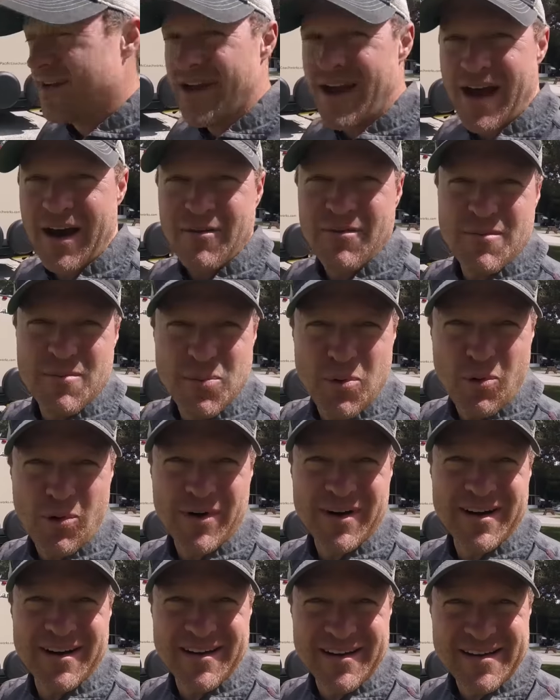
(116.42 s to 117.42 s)
How
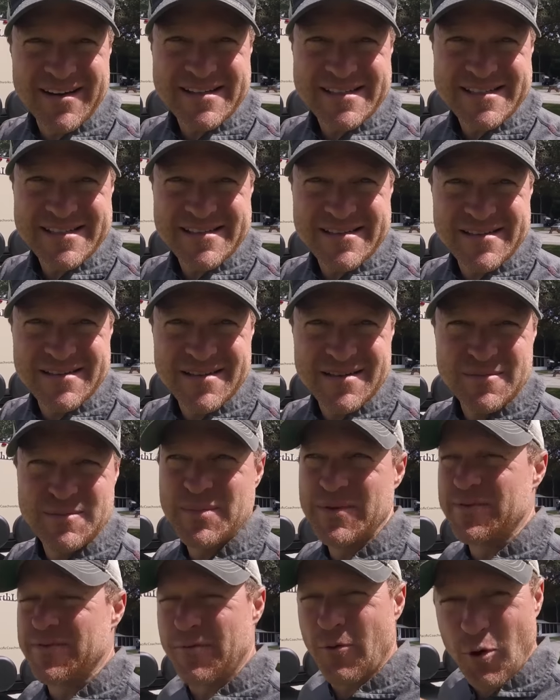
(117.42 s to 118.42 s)
important it is
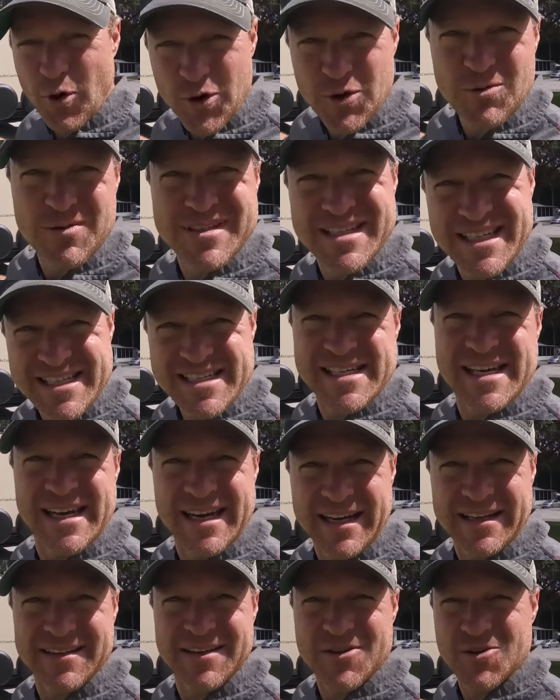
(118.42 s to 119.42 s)
before you
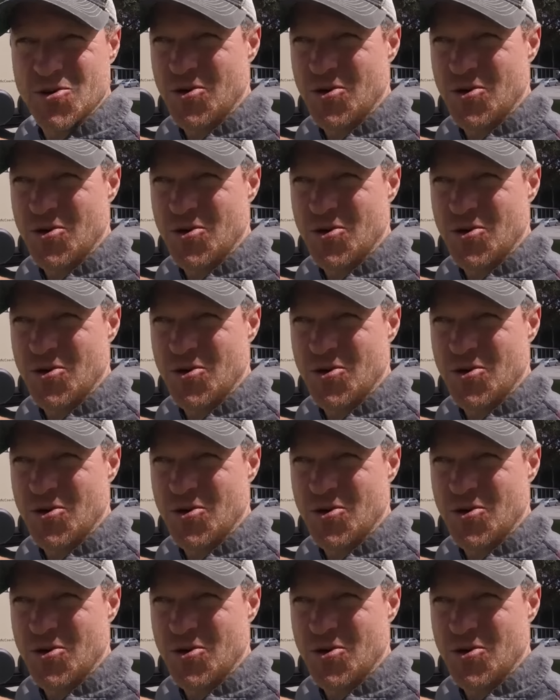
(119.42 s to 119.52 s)
disconnect the